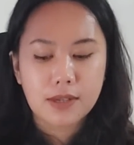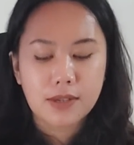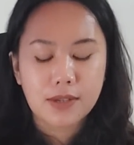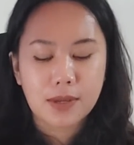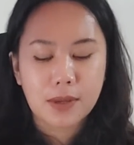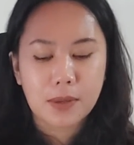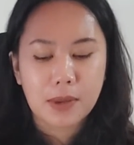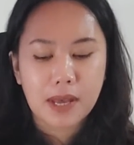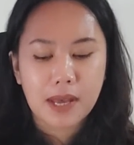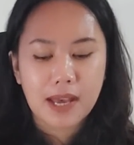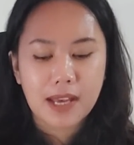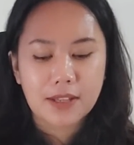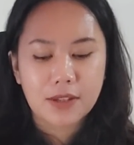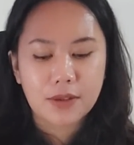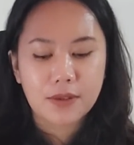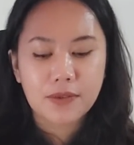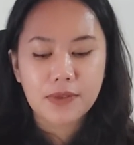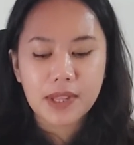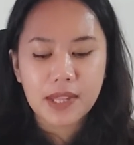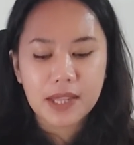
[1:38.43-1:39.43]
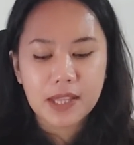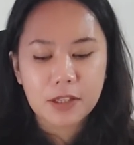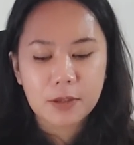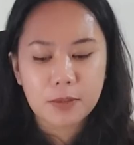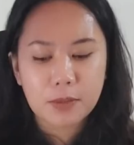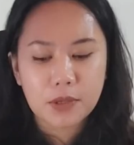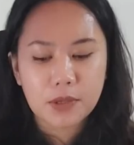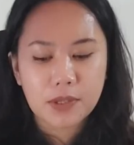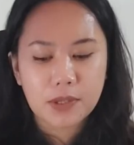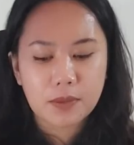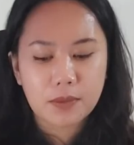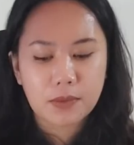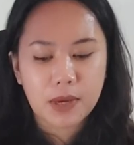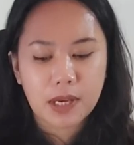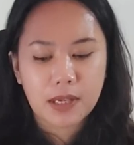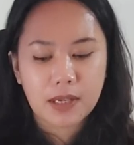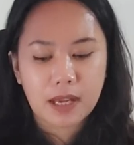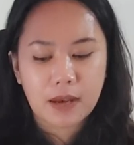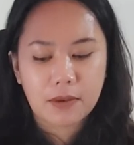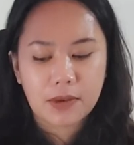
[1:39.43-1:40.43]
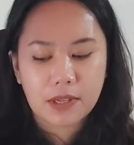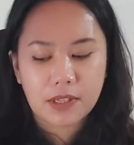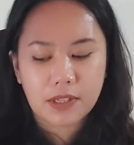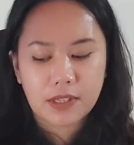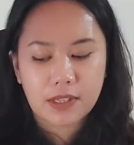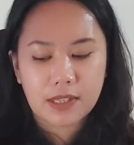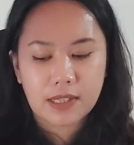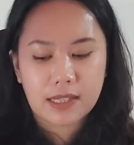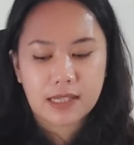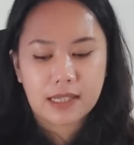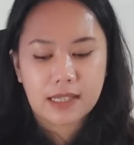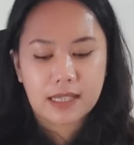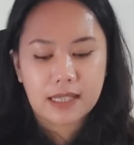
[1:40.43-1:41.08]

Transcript: So I do feel that this person right now is